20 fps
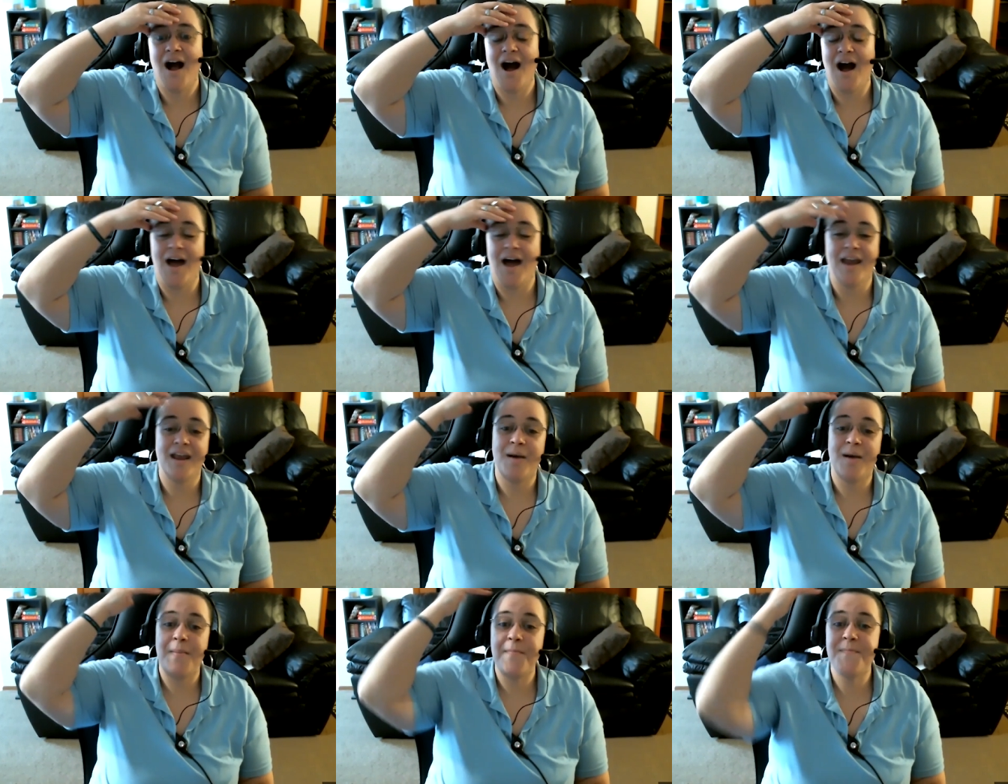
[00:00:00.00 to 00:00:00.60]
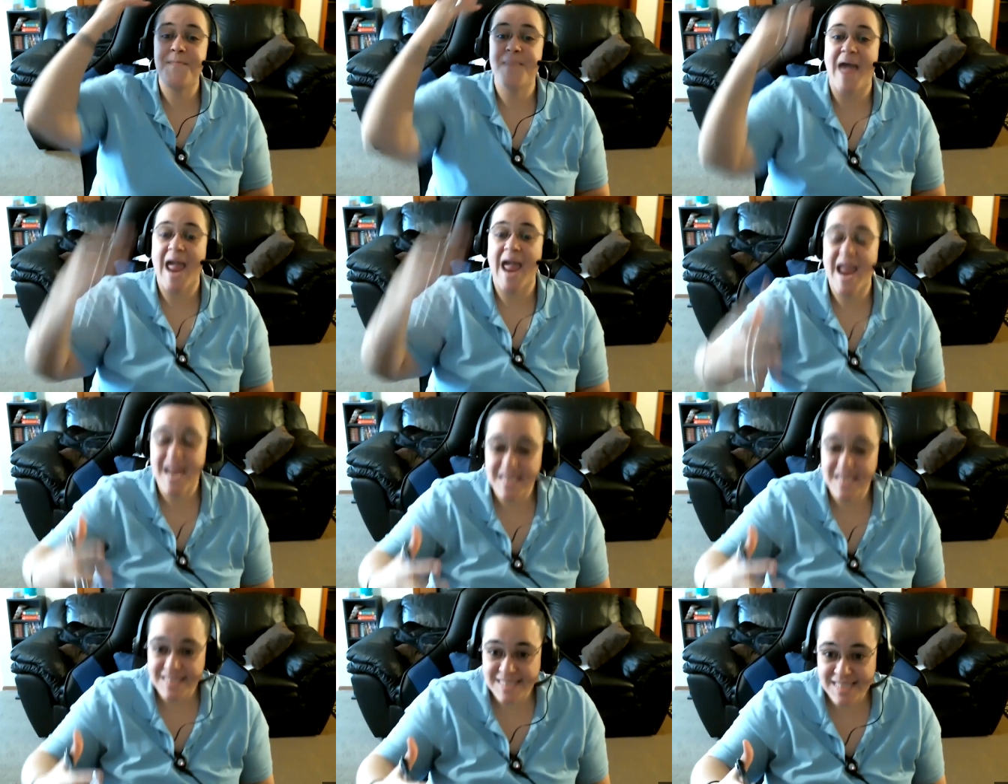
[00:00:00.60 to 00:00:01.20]
an
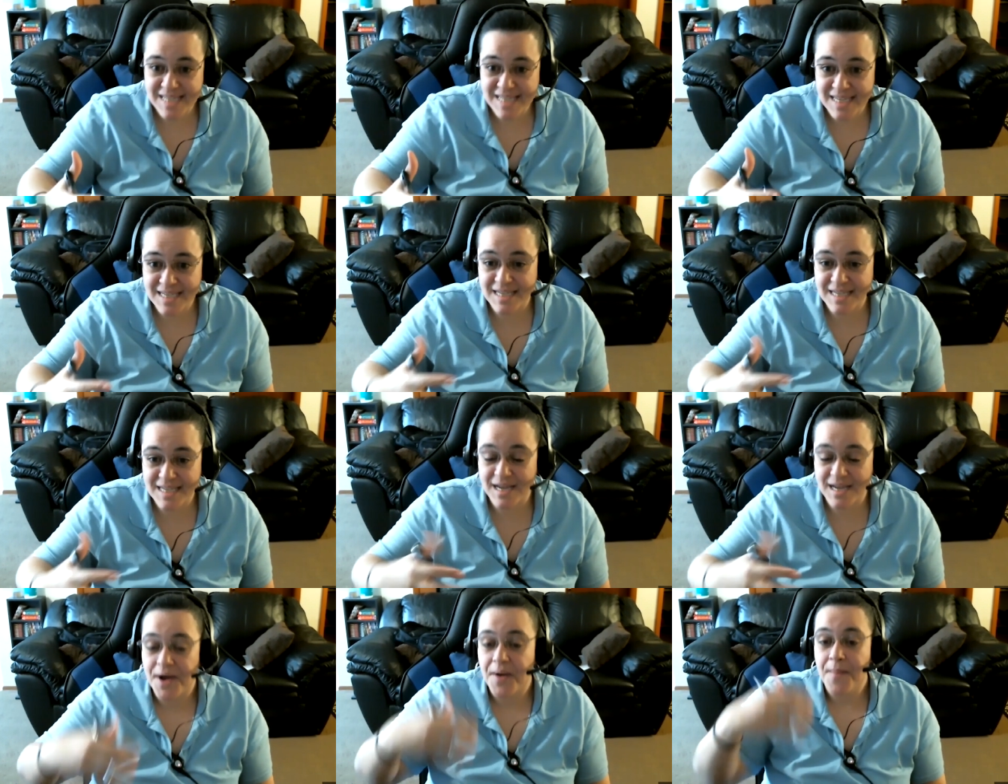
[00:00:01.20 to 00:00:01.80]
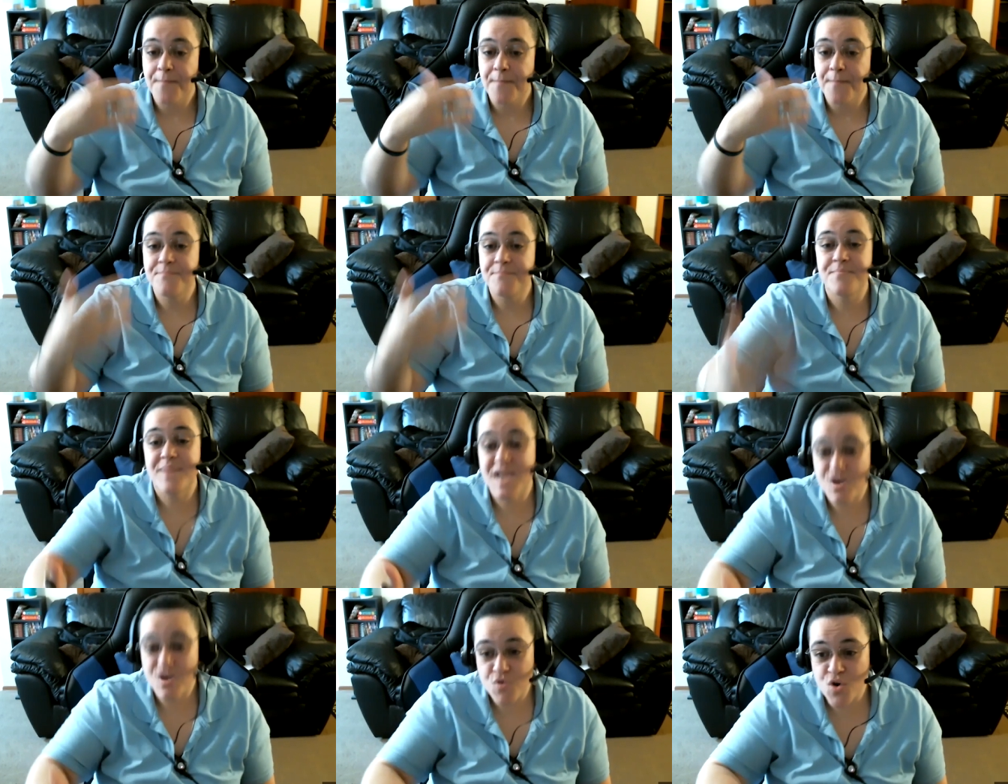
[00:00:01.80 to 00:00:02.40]
amazing
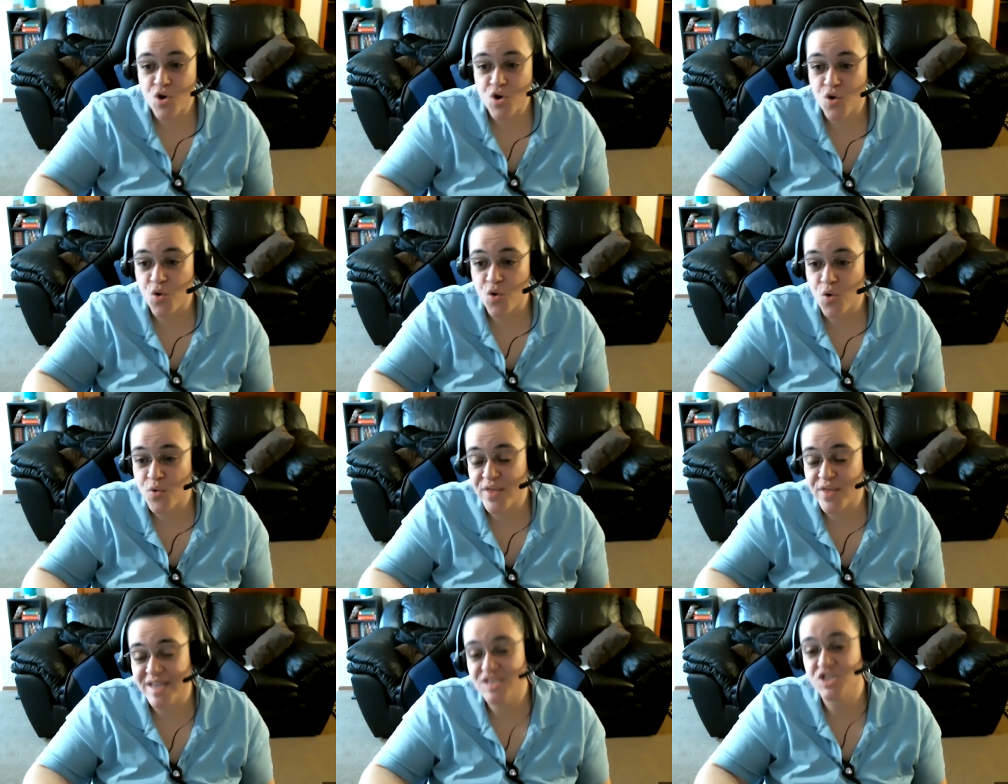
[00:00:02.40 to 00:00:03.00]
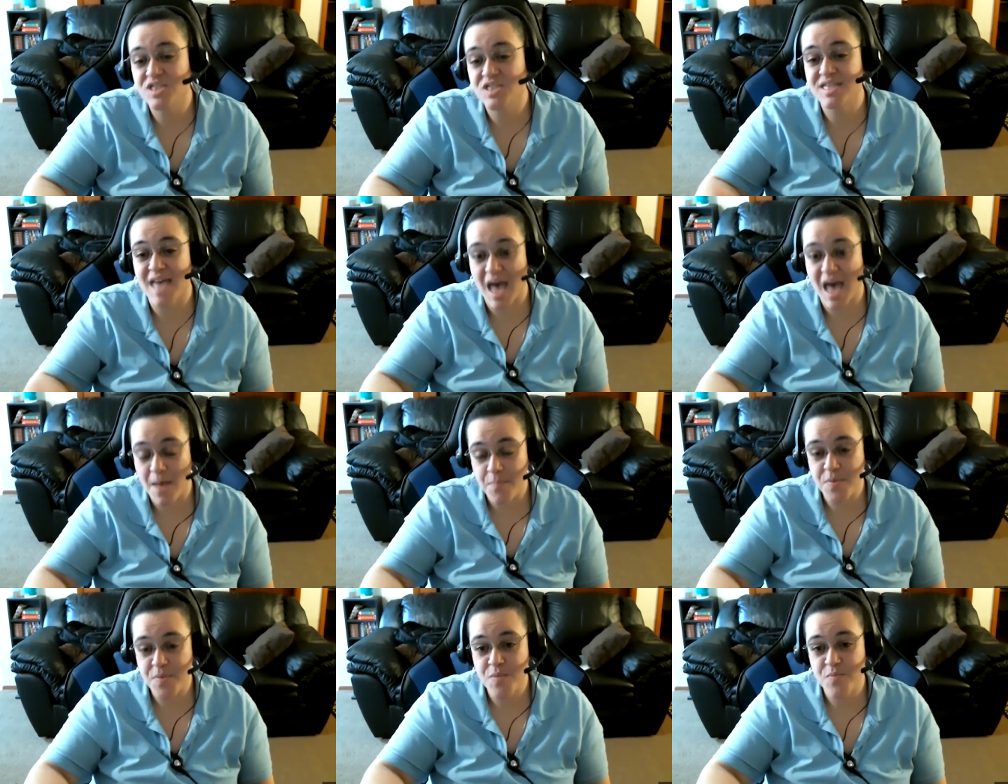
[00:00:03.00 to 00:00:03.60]
miracle that just
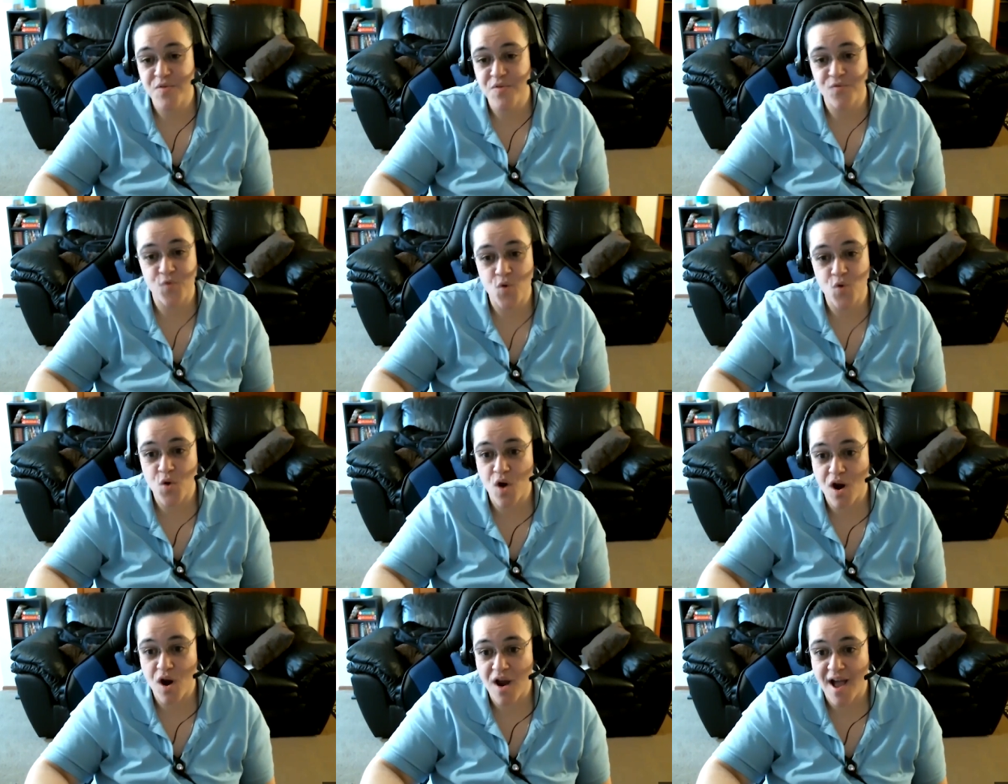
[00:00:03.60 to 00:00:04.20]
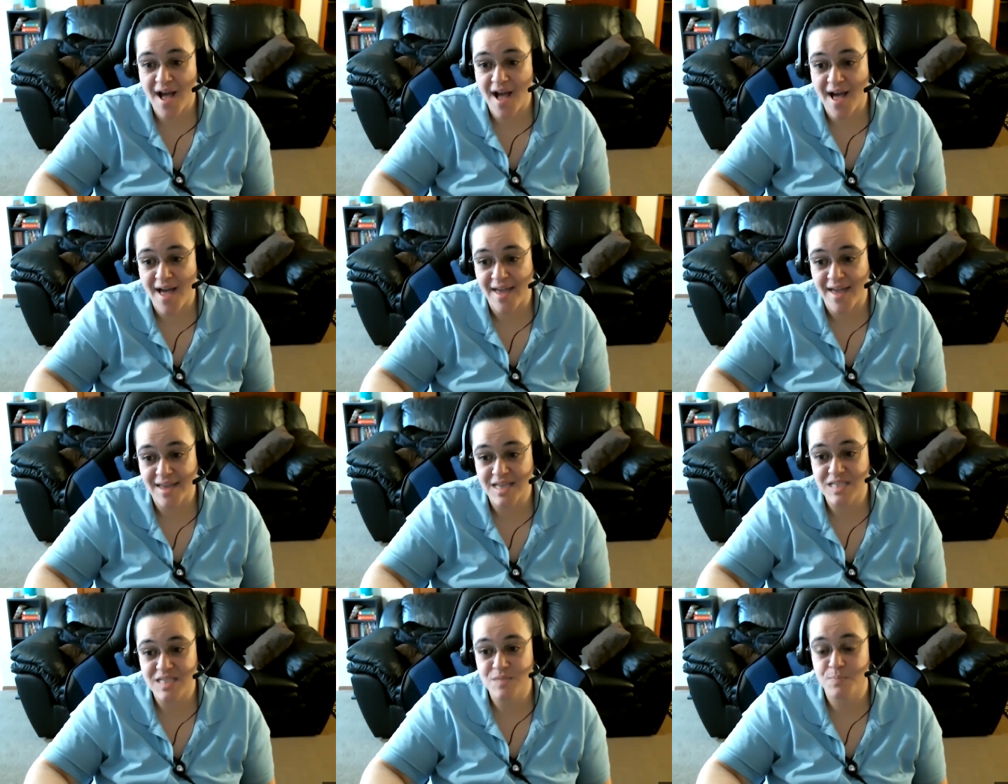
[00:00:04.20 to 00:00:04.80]
happened before our
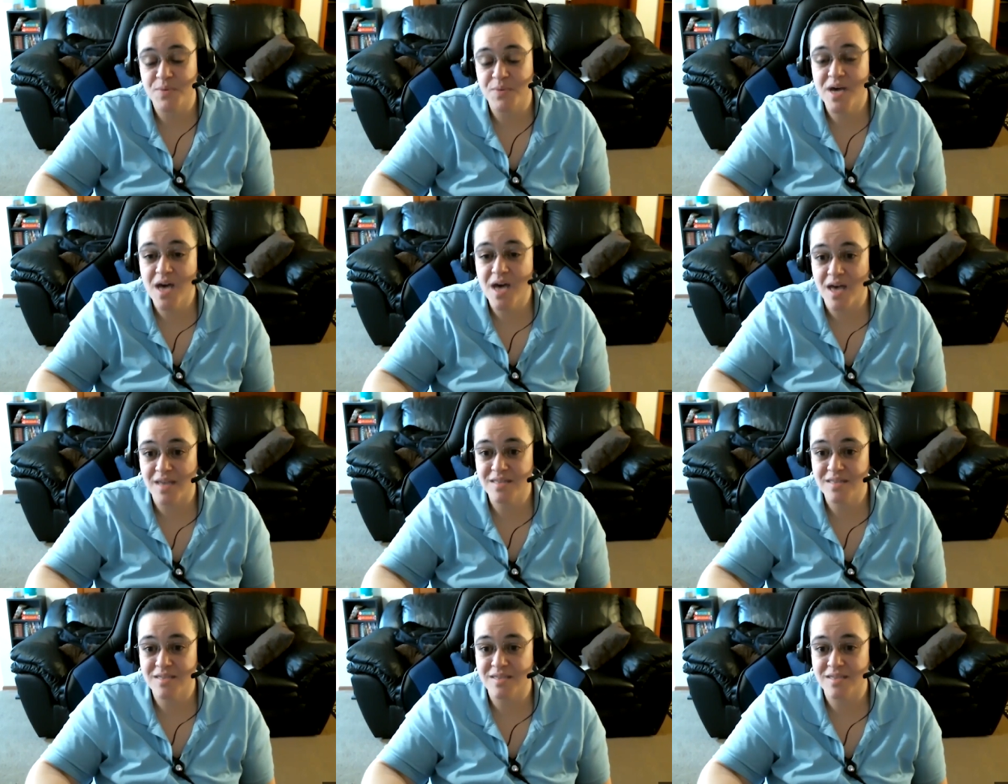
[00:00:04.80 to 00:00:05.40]
eyes. But,